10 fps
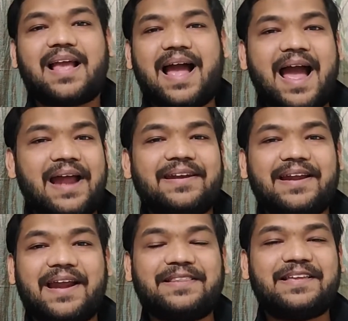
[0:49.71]
And
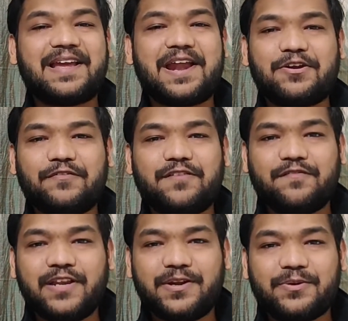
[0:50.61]
at the end of the
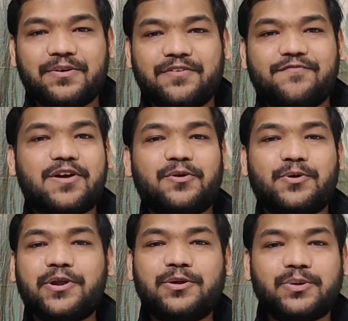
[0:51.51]
video, we are
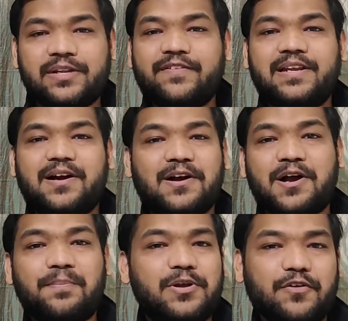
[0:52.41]
going to reveal a
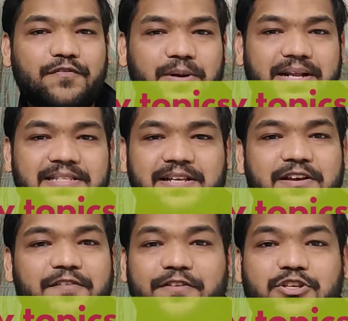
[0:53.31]
couple of tricks
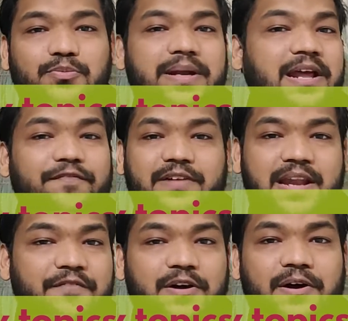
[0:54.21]
which you might have
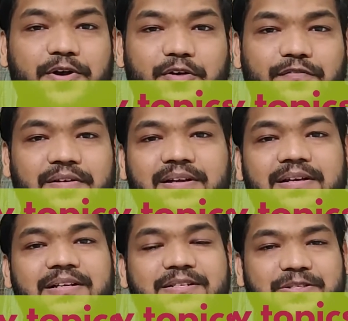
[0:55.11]
never heard of.
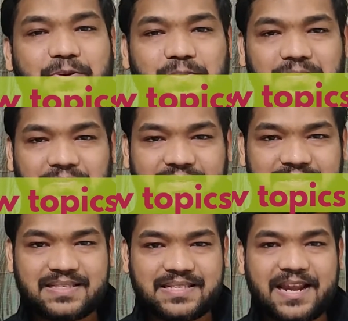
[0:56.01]
So
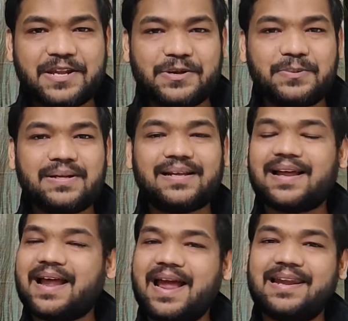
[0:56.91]
stay tuned
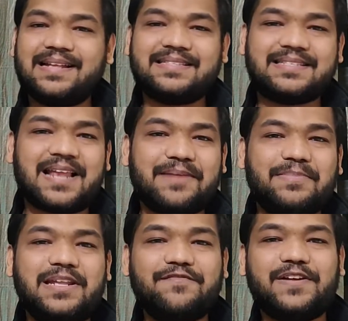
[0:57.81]
and let's dive
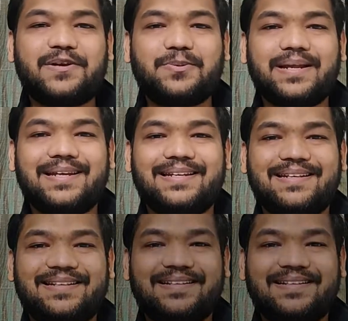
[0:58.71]
deep into it.